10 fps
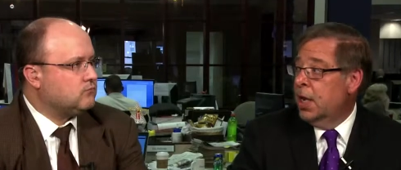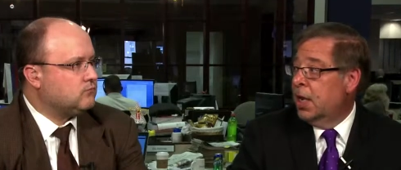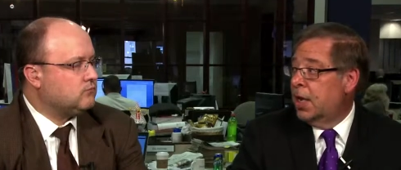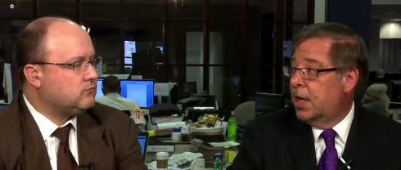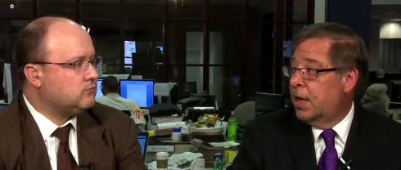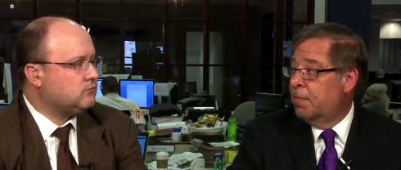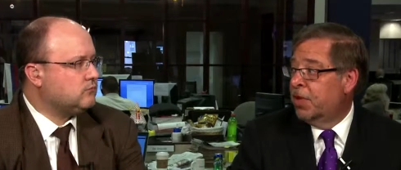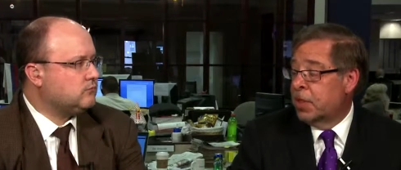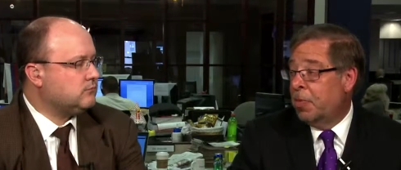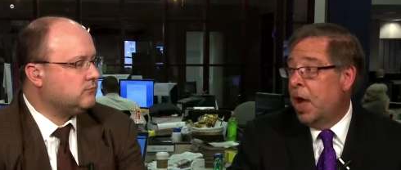Speaker 1: Uh, but
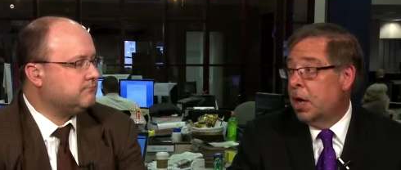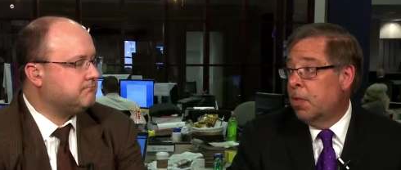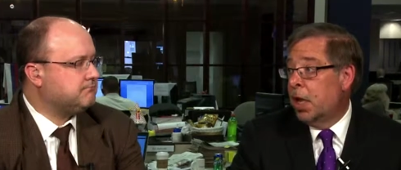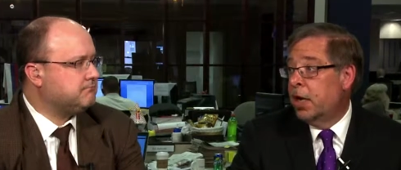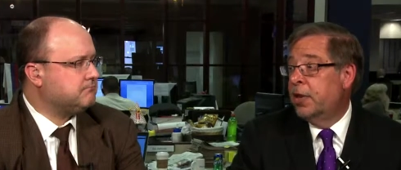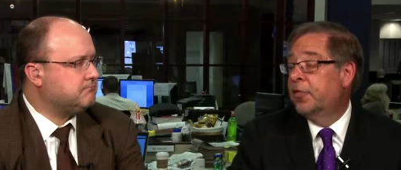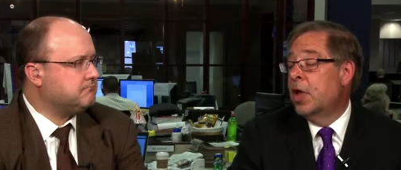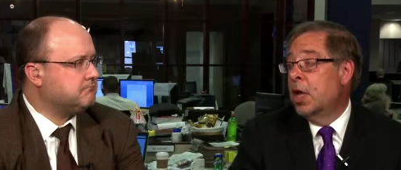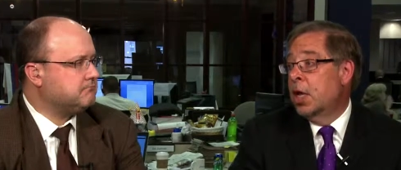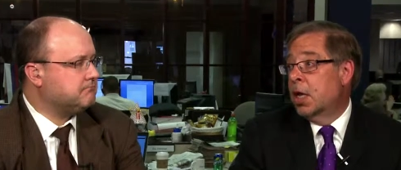the bottom line is,
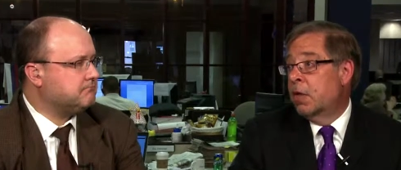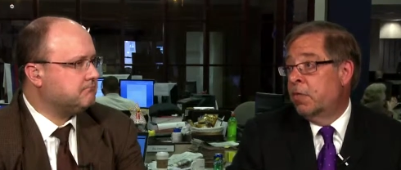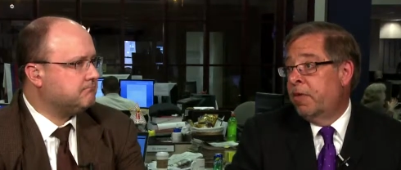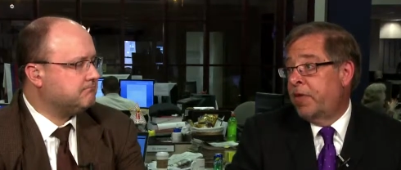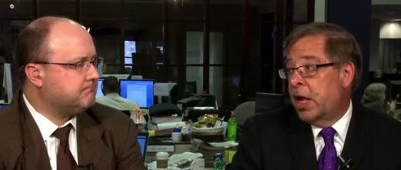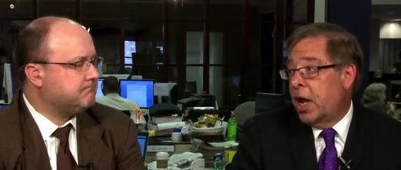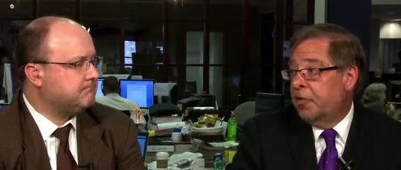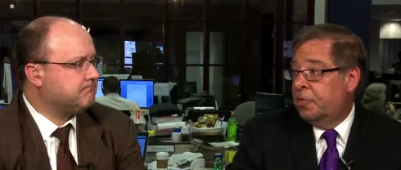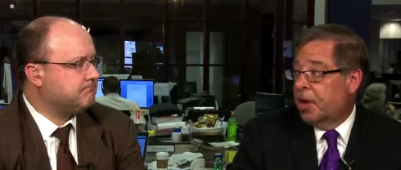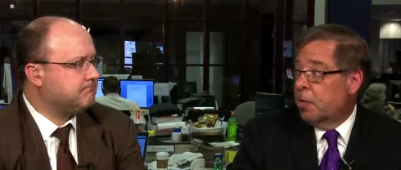we've got House
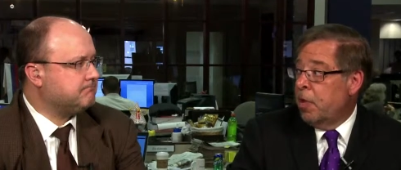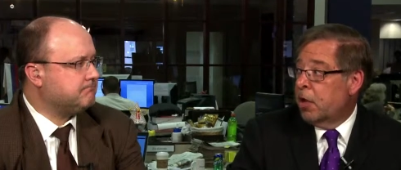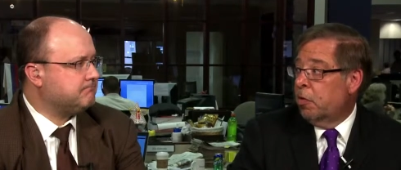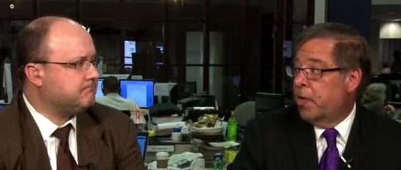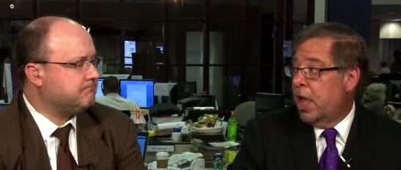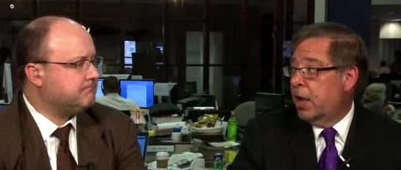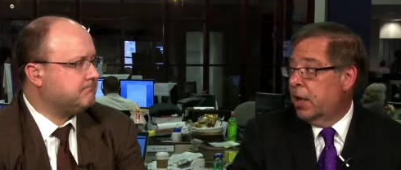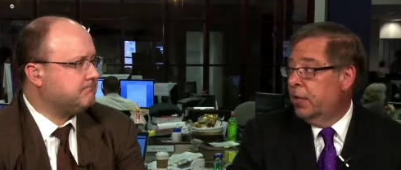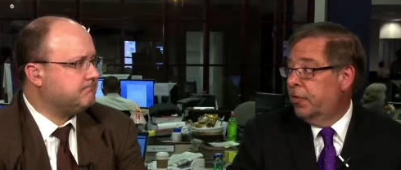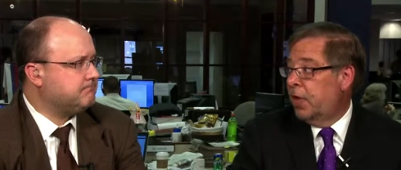Speaker Michael
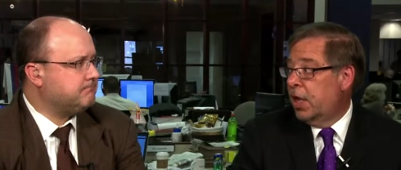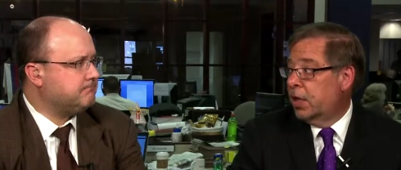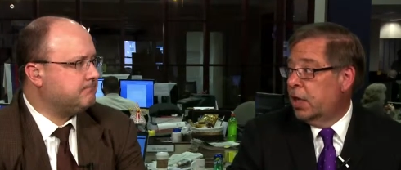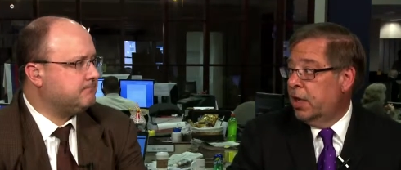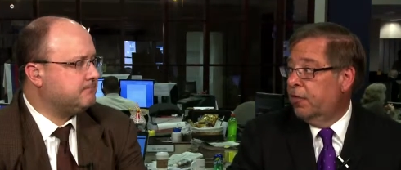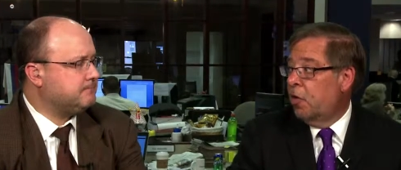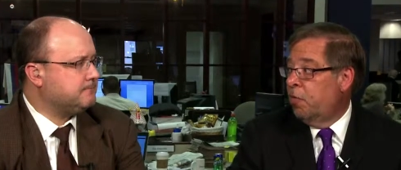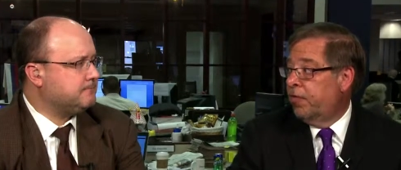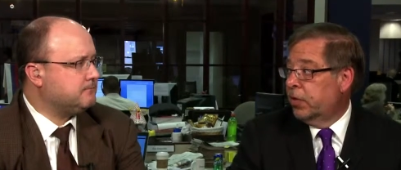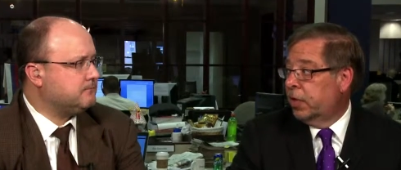Madigan saying that he's
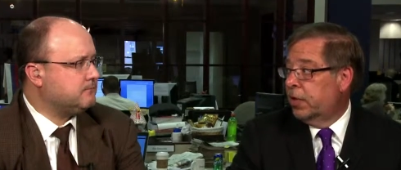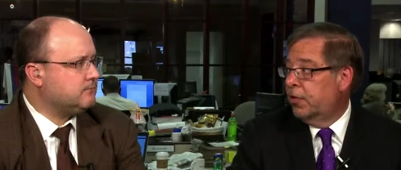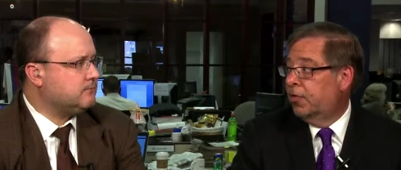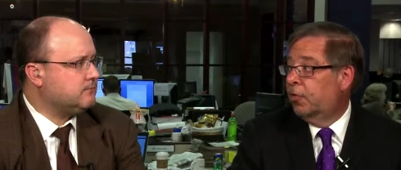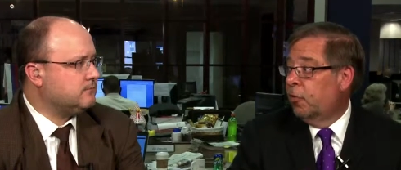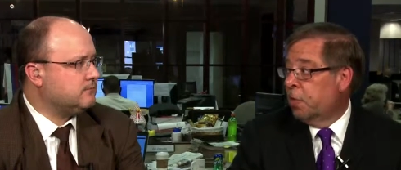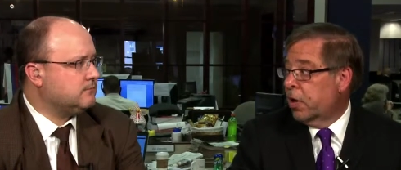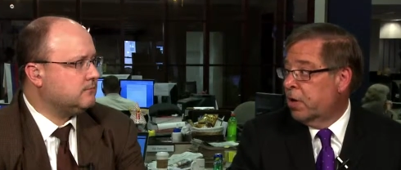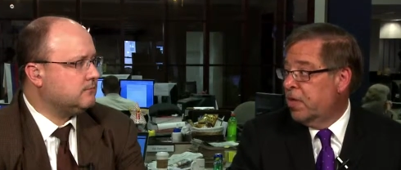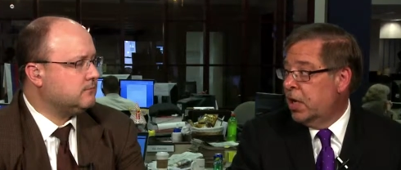hopeful that this super
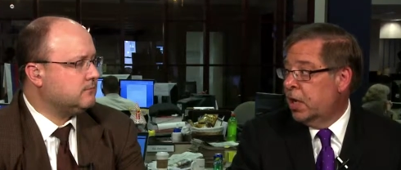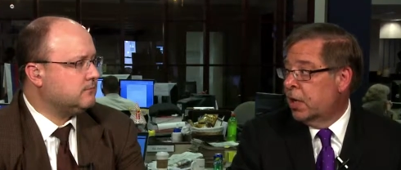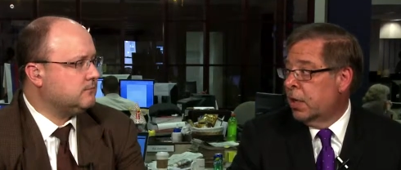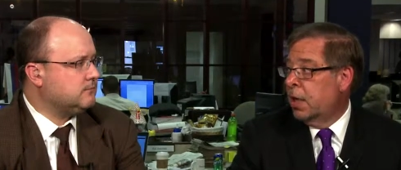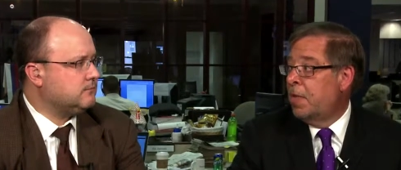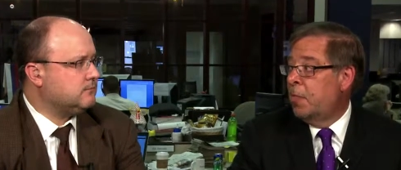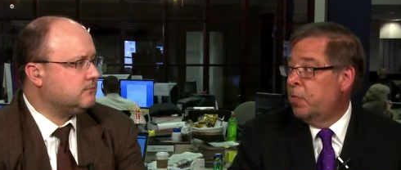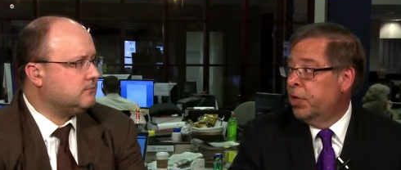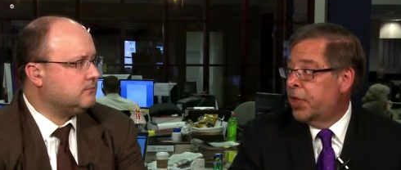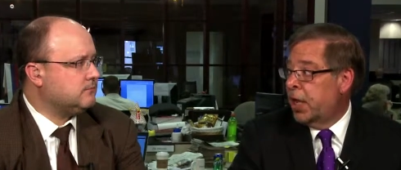committee can come up
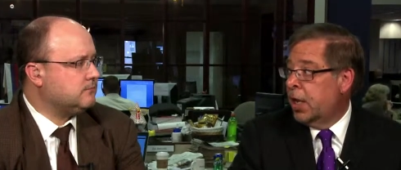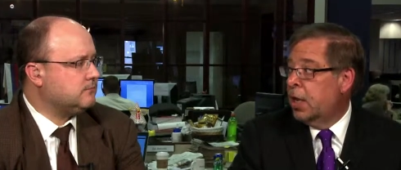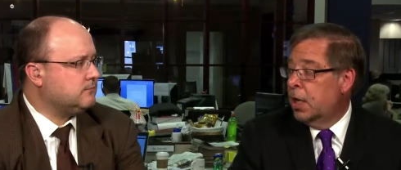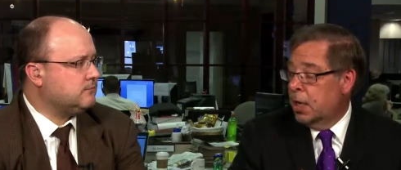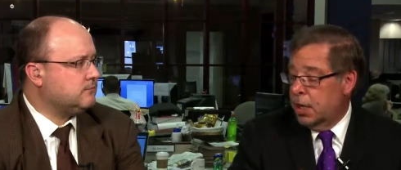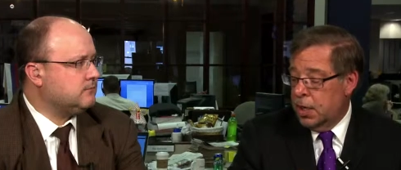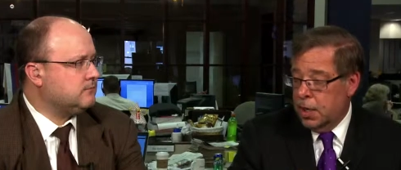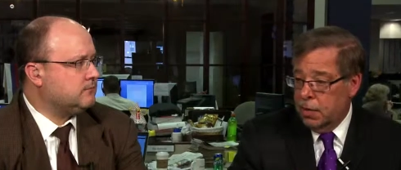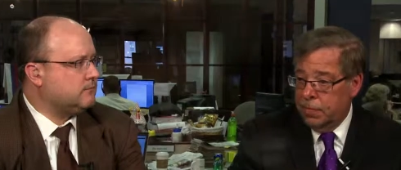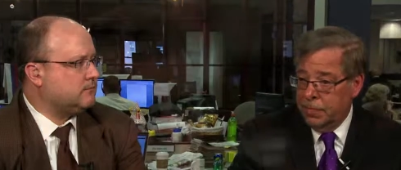with a uh,